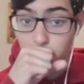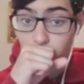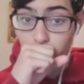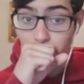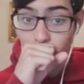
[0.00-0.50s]

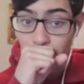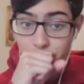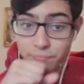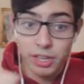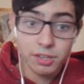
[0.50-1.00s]
oh boy,
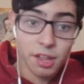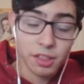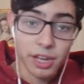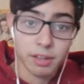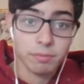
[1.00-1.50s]
it does
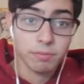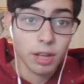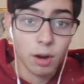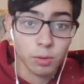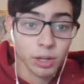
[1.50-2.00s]
like
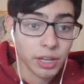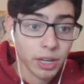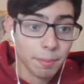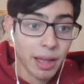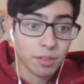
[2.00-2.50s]
a really
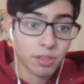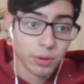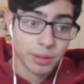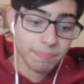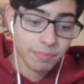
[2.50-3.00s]
good amount
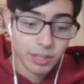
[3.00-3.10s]
to it.